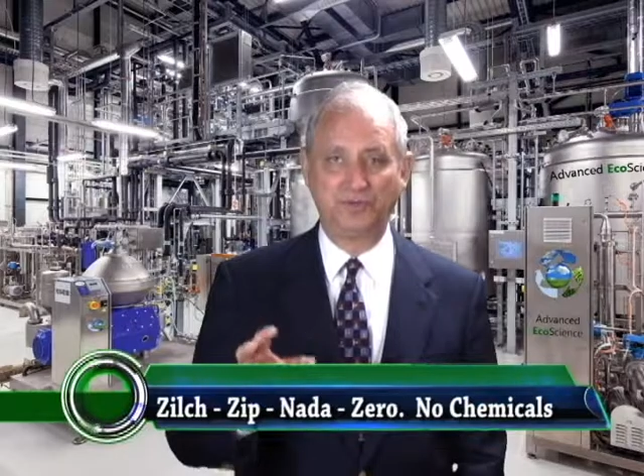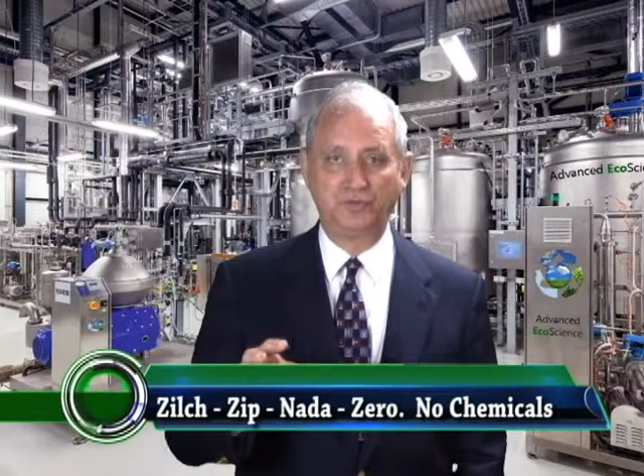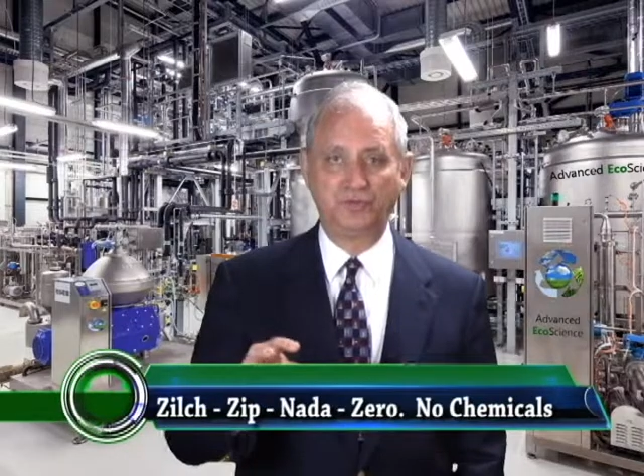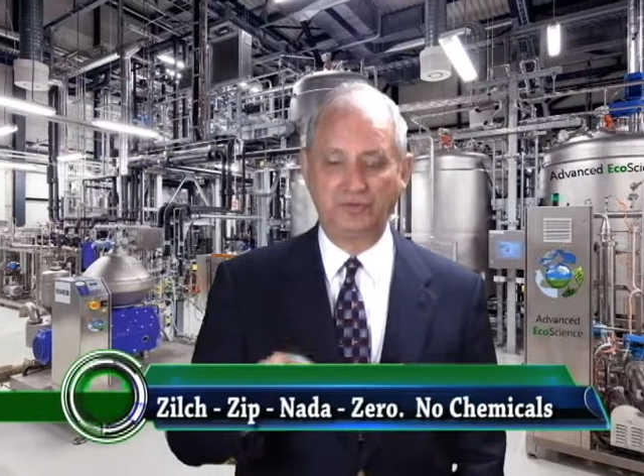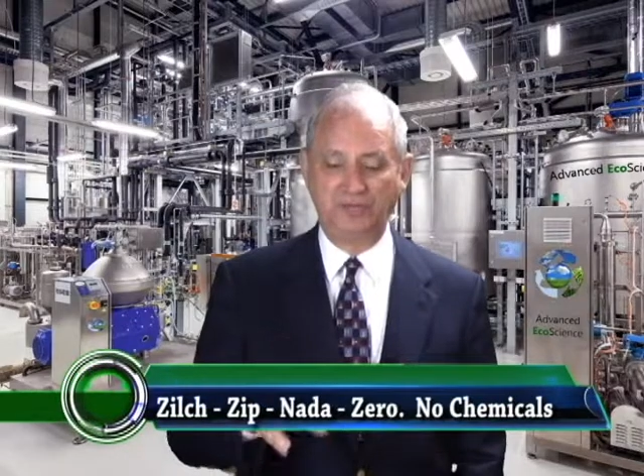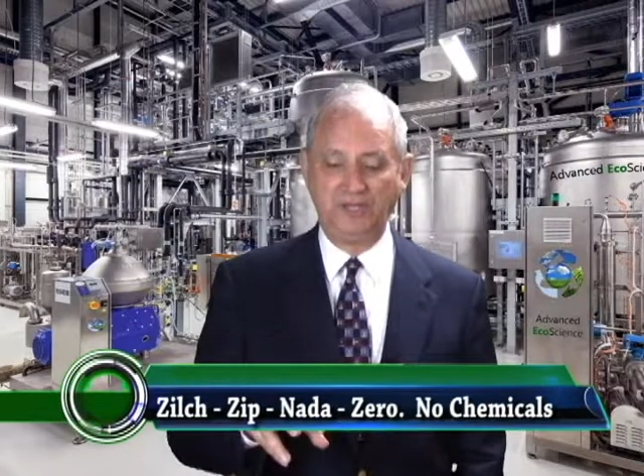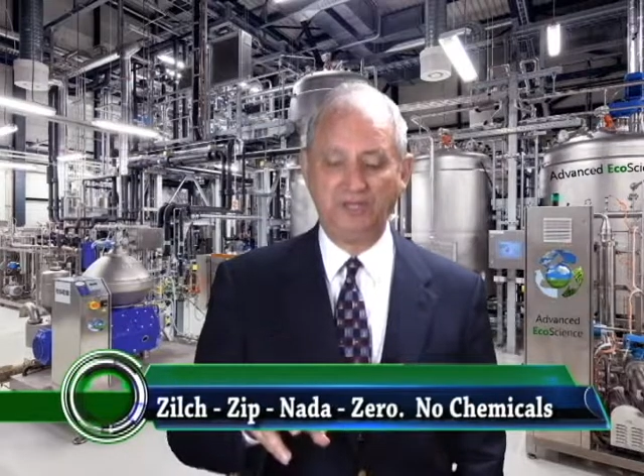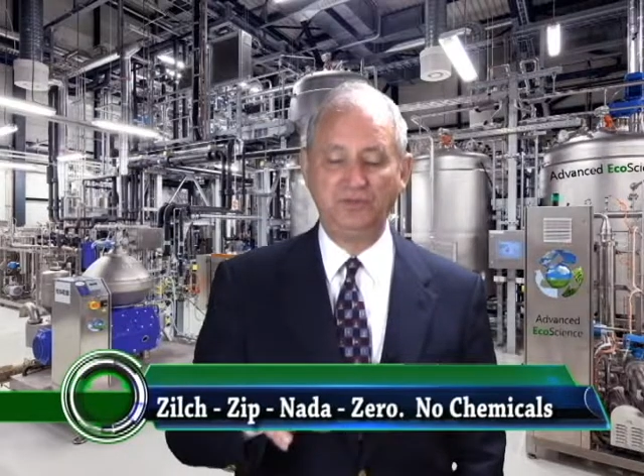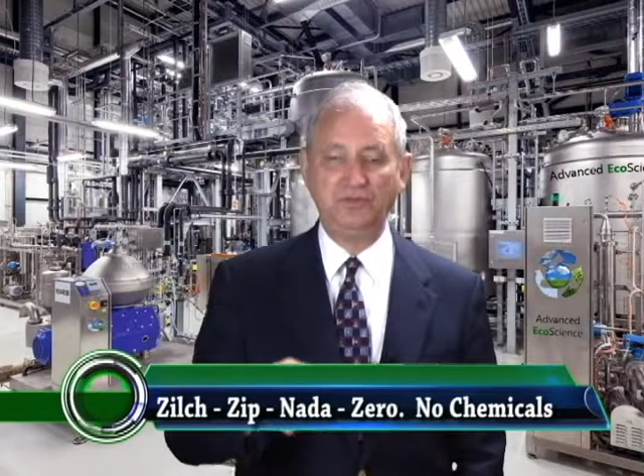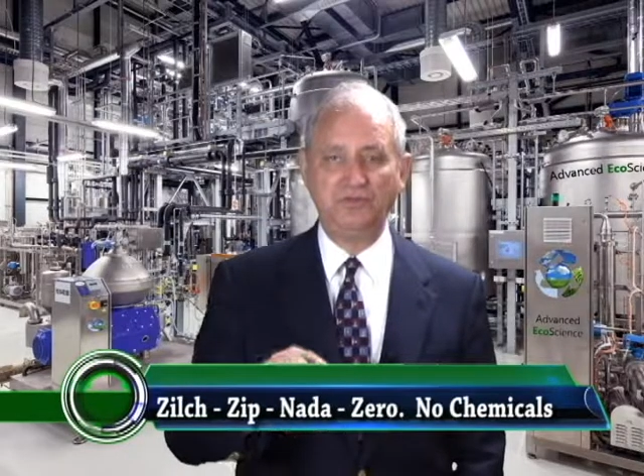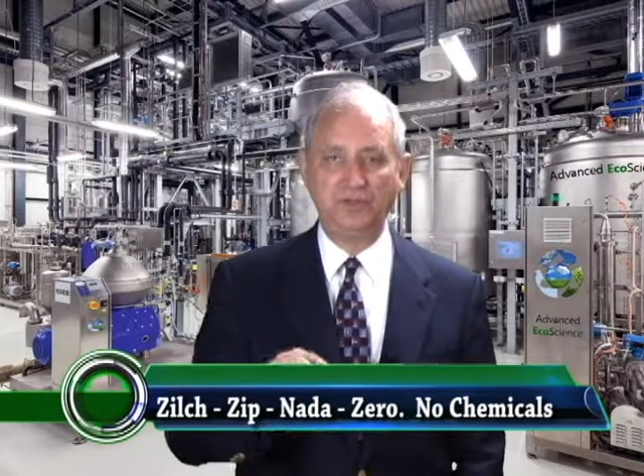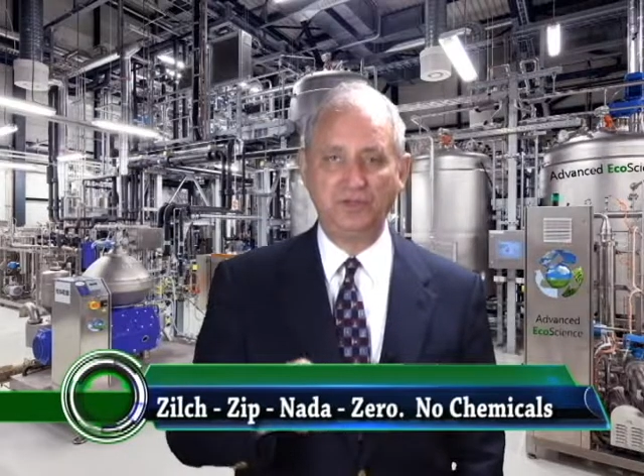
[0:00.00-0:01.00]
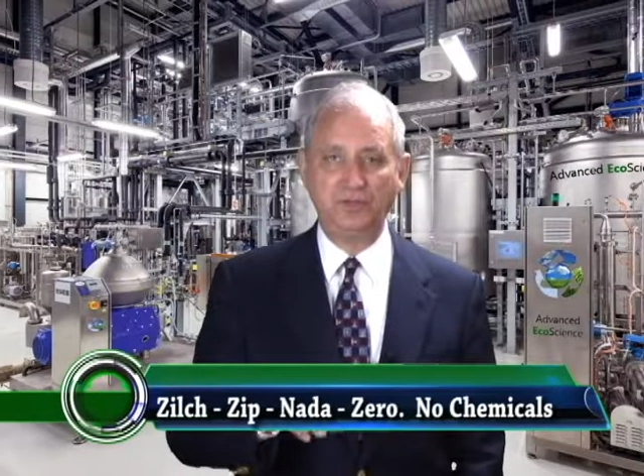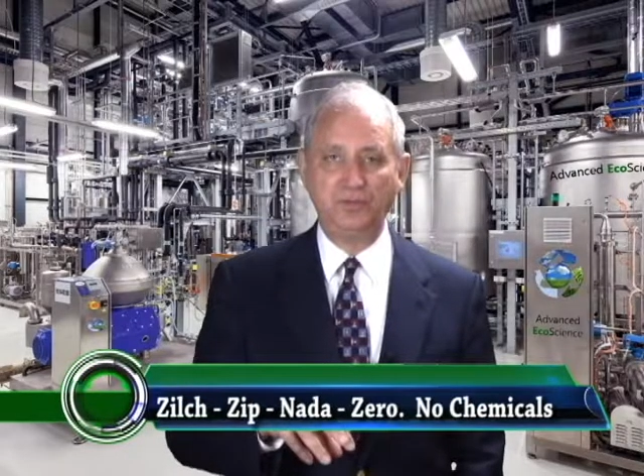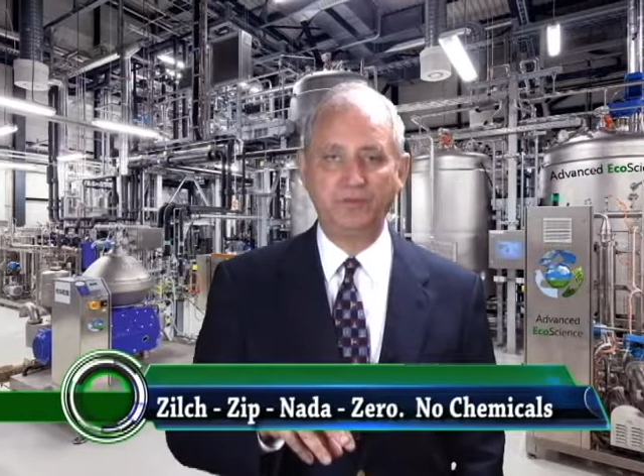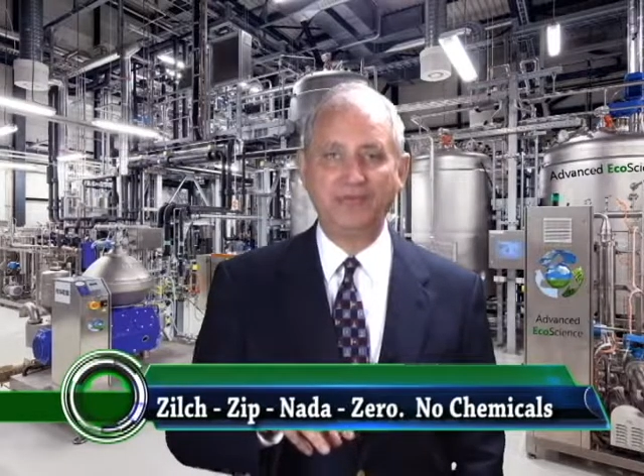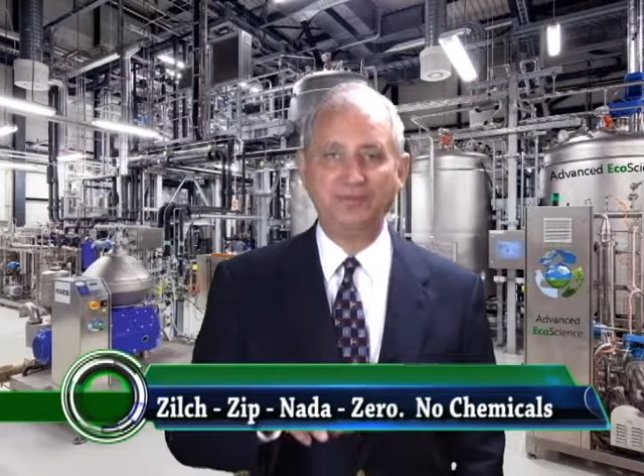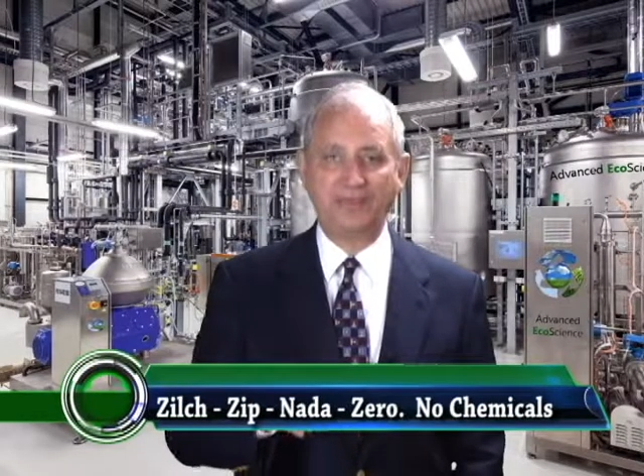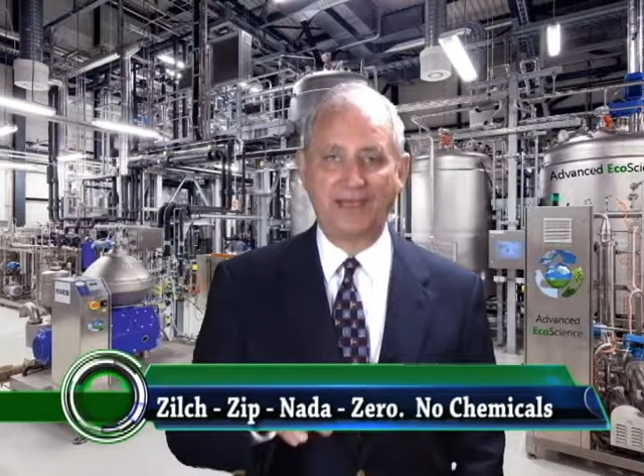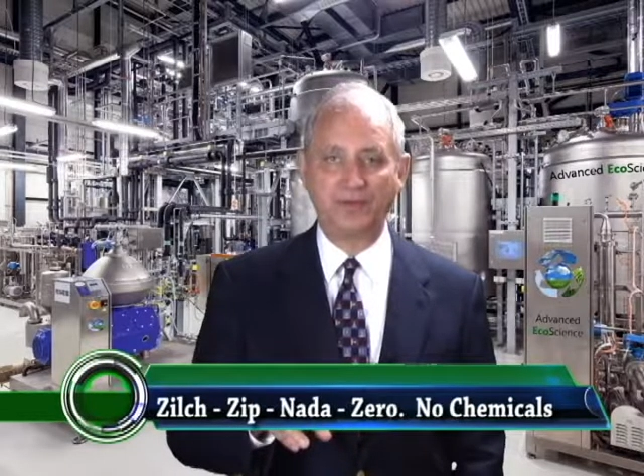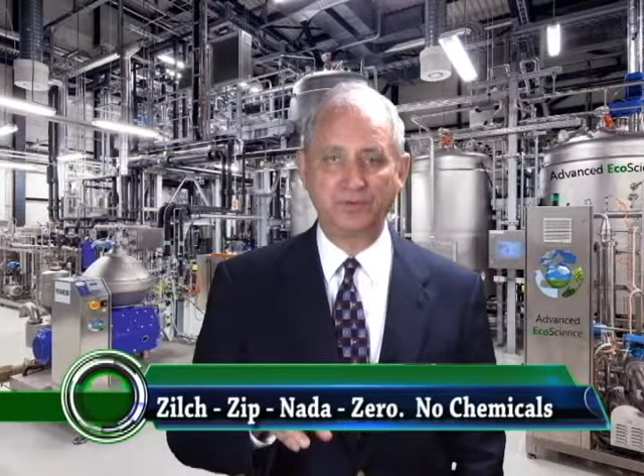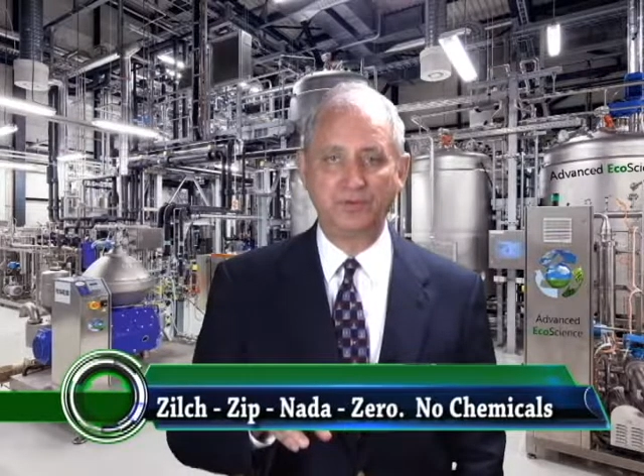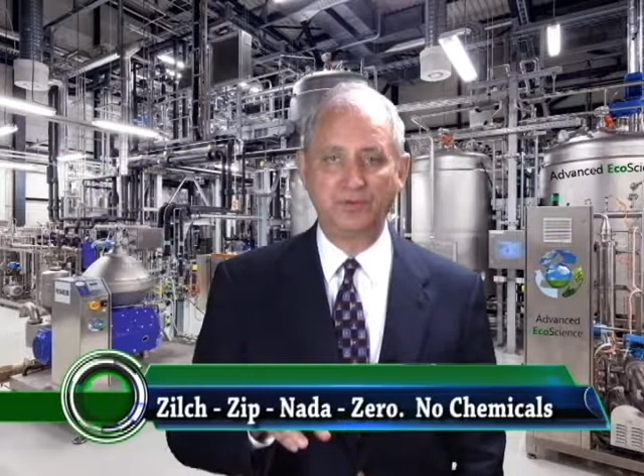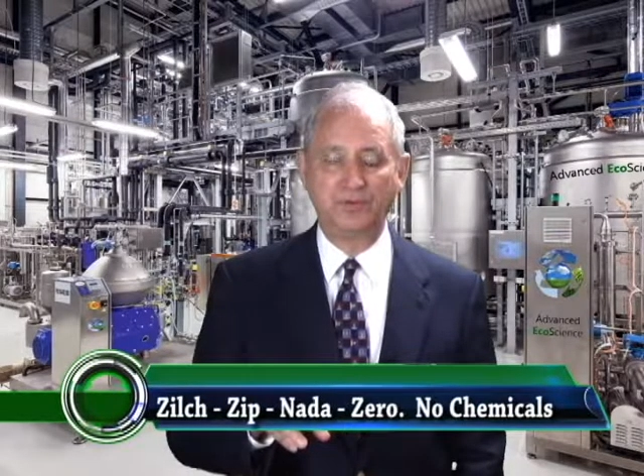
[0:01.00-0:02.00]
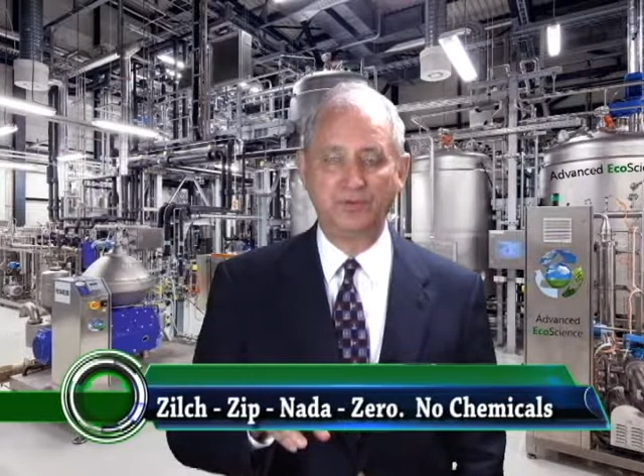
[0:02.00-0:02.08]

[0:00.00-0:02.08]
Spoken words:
to tease the humates out.